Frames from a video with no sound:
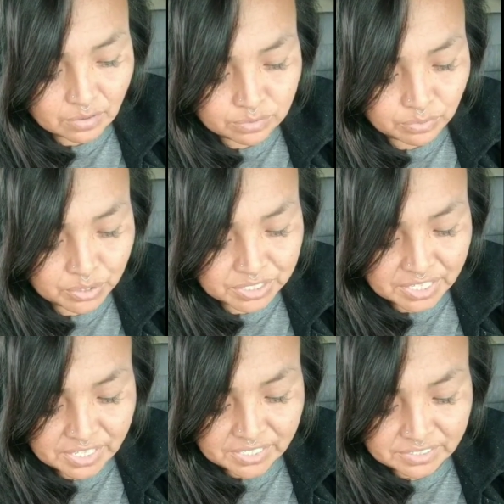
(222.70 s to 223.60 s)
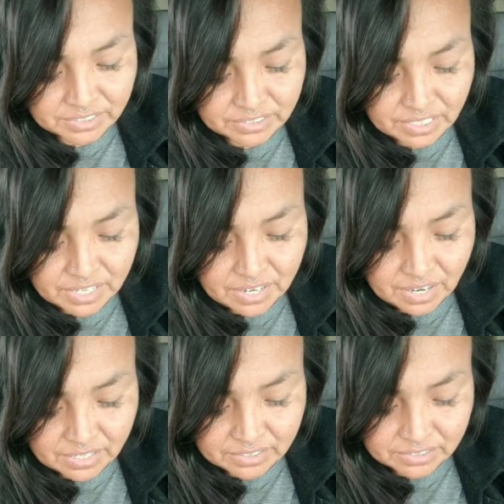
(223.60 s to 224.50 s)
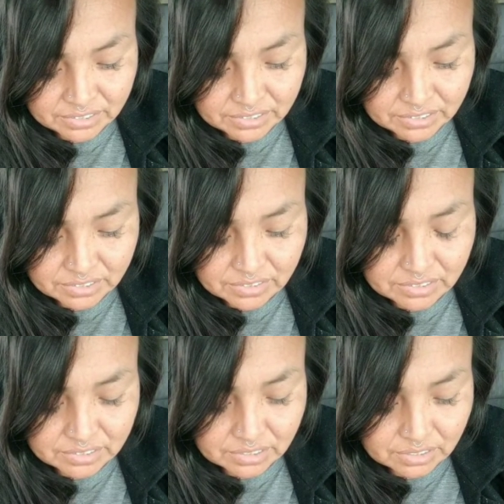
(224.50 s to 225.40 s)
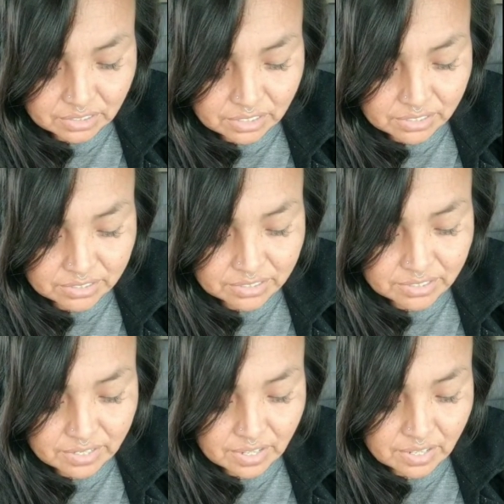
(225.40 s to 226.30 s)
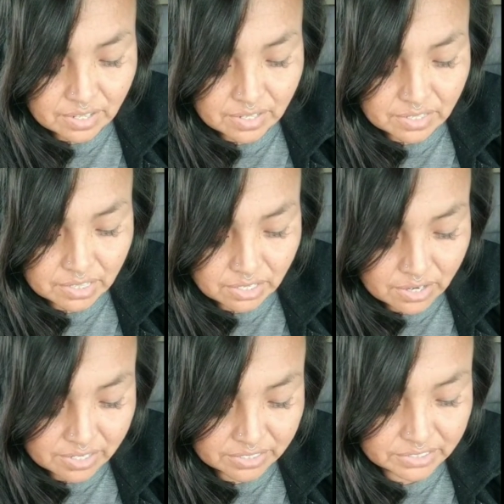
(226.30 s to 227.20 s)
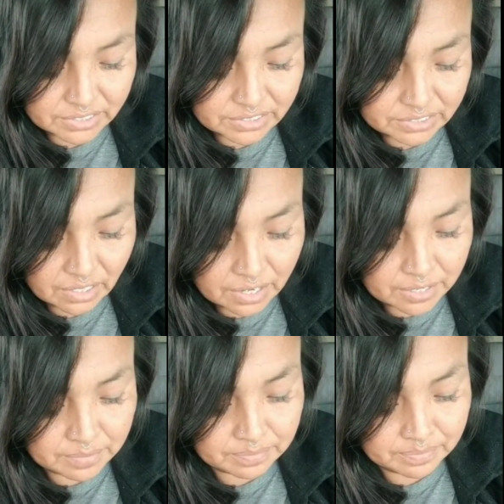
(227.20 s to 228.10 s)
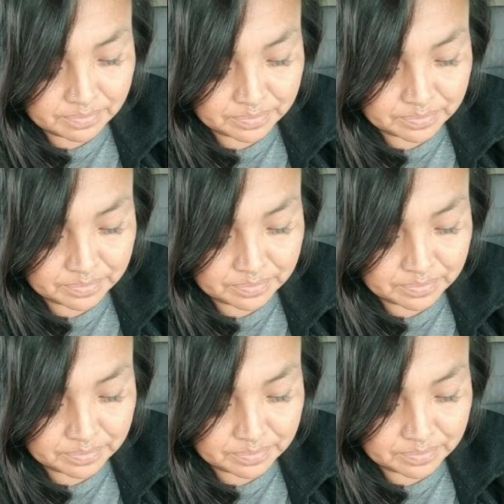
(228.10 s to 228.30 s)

Four days and nights is a long, long time.